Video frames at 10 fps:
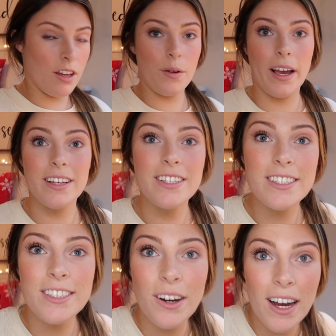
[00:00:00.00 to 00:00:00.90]
Okay,
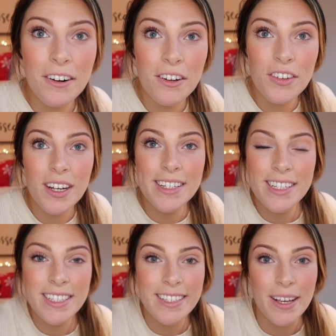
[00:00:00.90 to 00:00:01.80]
so I don't know if you guys
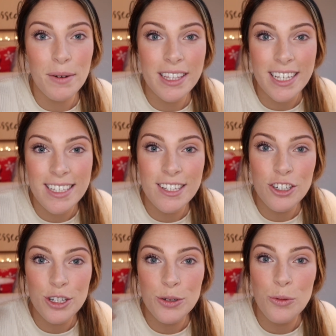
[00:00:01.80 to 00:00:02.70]
can see, but this
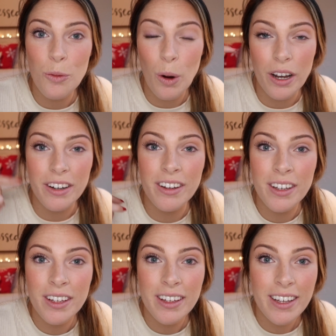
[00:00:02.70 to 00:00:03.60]
is just one
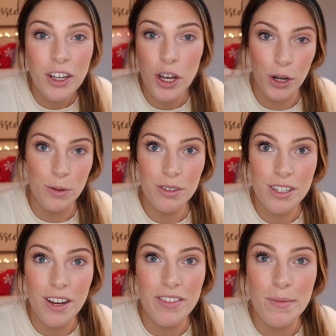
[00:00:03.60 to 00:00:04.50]

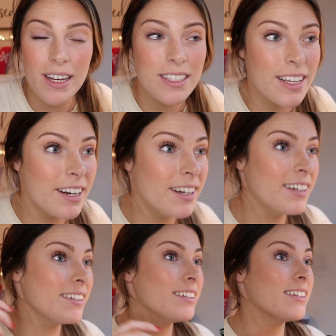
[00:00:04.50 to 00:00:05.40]
coat of the
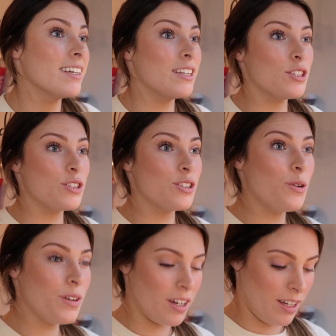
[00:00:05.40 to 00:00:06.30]
mascara. It is
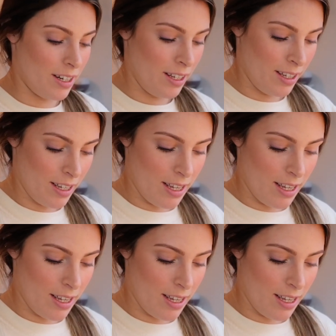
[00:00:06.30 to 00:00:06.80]
so good.